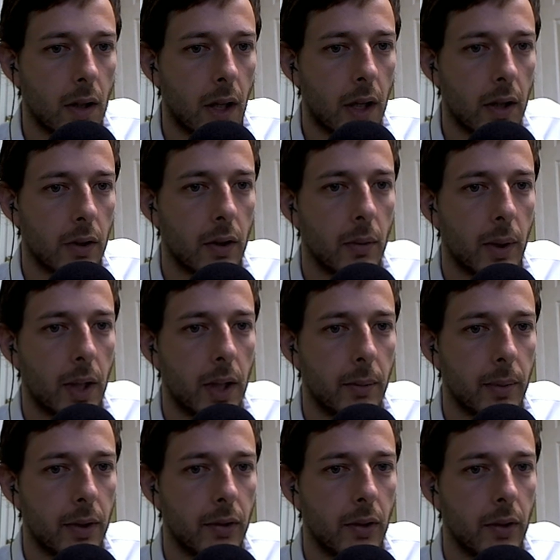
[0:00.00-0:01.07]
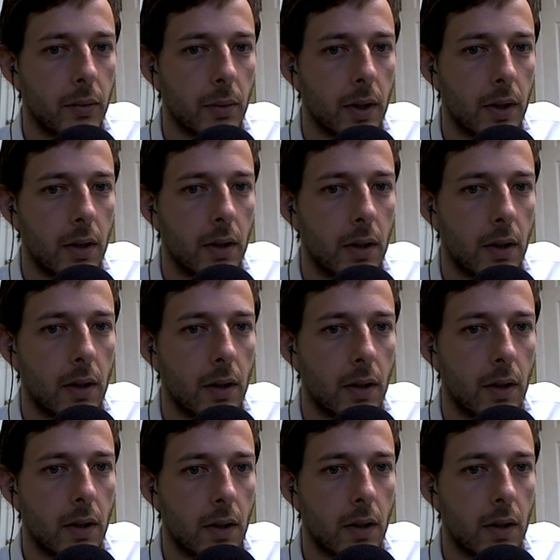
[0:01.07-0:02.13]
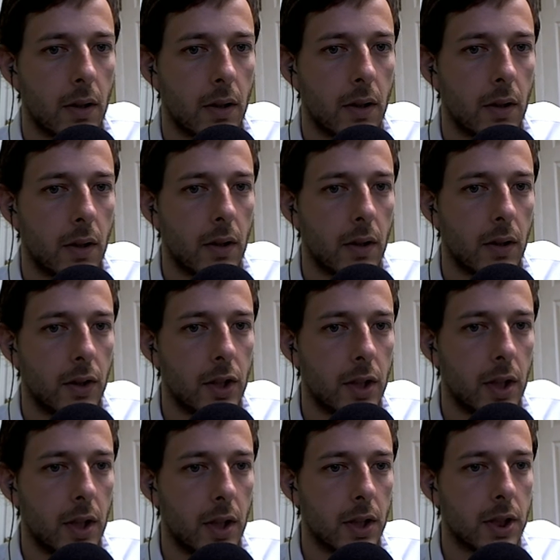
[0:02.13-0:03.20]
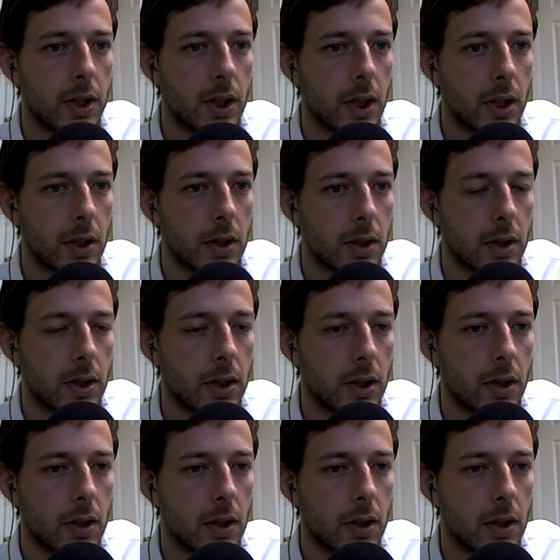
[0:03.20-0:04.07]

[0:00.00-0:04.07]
I don't know why he plays this one. GH6.